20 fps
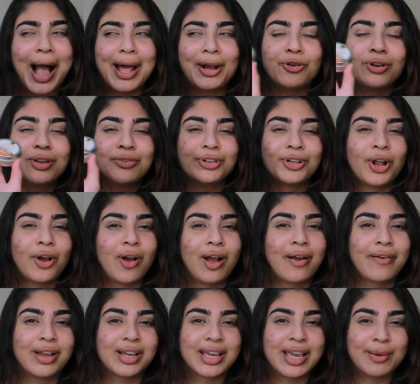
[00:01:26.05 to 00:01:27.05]
I don't even know
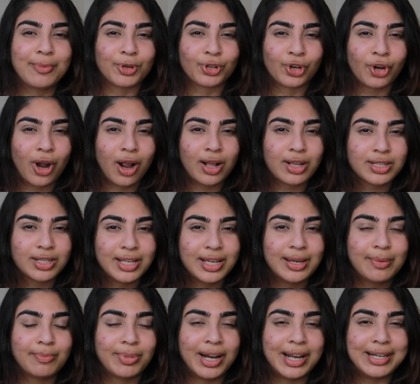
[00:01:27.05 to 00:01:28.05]
how I came across
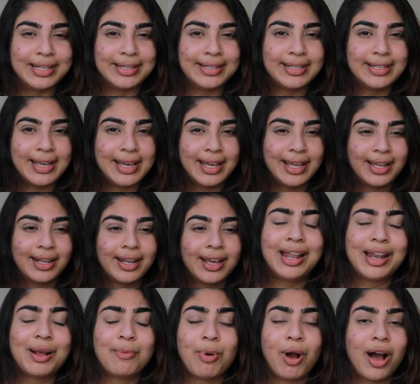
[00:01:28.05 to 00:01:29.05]
it, but I did,
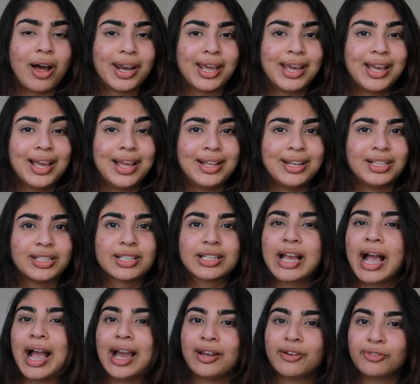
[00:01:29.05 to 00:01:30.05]
and I bought it, and it's
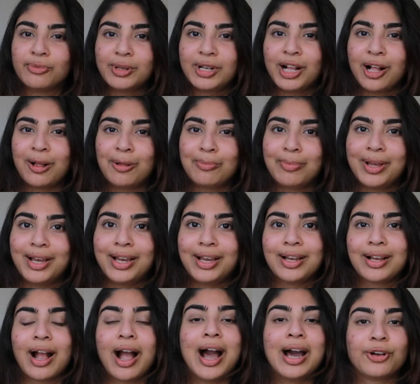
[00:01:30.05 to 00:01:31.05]
kind of been
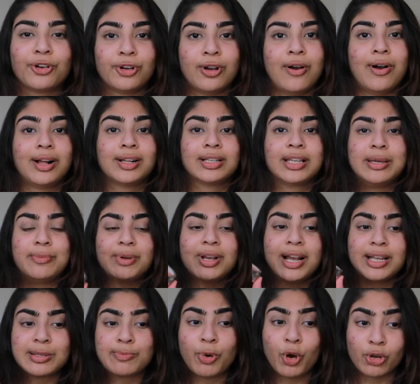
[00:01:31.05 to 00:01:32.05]
helping. I don't know, I'll keep you
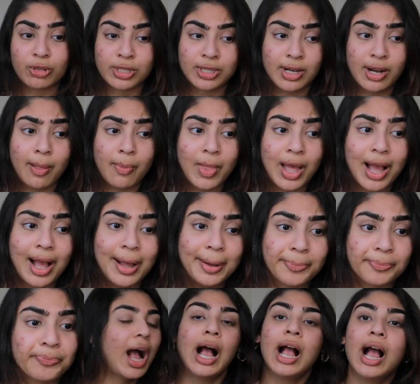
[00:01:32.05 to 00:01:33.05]
guys posted on
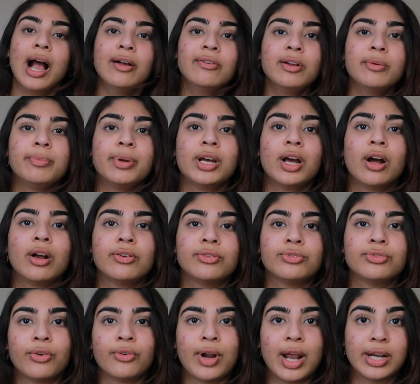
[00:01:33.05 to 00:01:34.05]
that. I have a bit
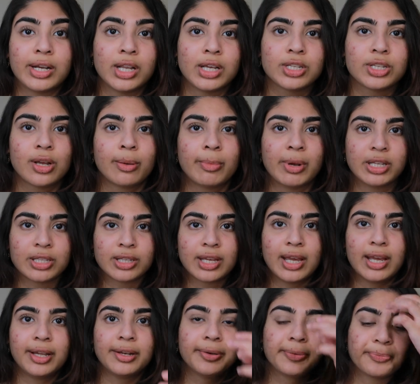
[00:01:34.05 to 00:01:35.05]
of redness on my
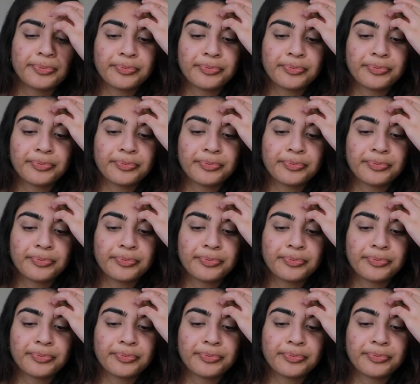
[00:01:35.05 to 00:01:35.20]
skin.